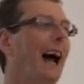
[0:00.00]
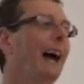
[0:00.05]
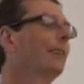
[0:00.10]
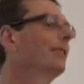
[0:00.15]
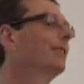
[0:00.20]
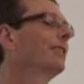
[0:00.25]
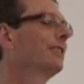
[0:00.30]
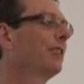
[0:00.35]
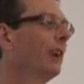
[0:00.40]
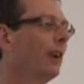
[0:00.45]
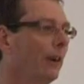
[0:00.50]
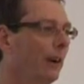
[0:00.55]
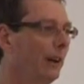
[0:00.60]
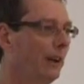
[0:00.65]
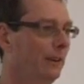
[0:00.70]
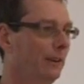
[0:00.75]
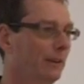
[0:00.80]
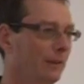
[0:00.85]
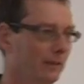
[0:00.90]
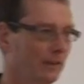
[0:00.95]

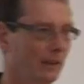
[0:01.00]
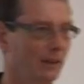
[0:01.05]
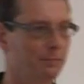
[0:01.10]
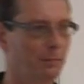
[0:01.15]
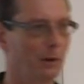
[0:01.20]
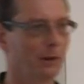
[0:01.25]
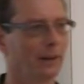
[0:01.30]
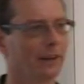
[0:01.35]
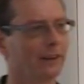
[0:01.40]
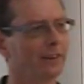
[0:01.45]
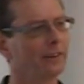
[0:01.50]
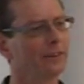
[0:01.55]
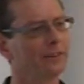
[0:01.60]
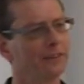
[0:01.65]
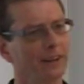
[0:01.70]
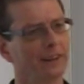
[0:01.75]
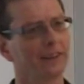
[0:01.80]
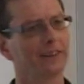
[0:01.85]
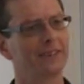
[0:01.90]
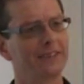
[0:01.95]
outside of
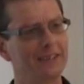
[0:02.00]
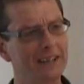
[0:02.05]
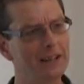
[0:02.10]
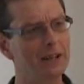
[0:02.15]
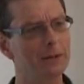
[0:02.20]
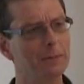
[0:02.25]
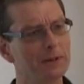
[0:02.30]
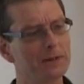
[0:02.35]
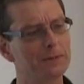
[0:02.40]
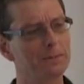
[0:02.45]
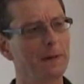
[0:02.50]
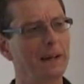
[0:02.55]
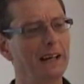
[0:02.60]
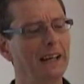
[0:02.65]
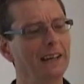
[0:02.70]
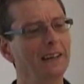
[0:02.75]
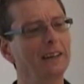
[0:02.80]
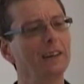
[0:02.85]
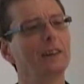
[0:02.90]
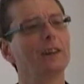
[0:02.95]
politics, see them as
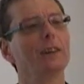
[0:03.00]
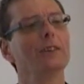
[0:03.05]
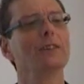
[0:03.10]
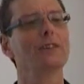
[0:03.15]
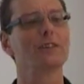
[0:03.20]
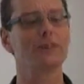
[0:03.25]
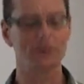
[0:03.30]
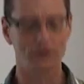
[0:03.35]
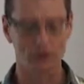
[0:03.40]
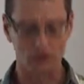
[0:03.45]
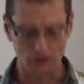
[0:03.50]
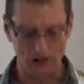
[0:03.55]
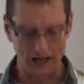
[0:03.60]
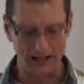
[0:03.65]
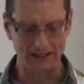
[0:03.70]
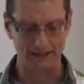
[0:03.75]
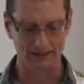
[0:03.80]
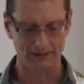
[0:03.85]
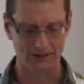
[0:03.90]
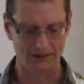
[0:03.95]
being
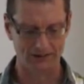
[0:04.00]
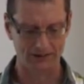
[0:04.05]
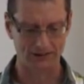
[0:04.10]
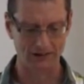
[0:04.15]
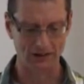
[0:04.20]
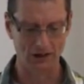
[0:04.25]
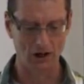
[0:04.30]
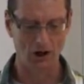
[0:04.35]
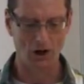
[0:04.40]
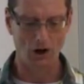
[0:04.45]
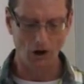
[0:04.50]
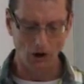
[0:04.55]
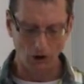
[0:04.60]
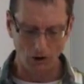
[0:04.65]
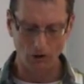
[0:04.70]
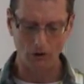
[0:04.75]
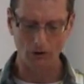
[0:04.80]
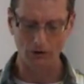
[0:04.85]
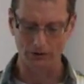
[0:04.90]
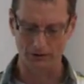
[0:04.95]
constraints
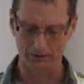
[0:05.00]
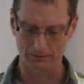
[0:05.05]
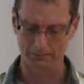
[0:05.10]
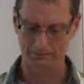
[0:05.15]
on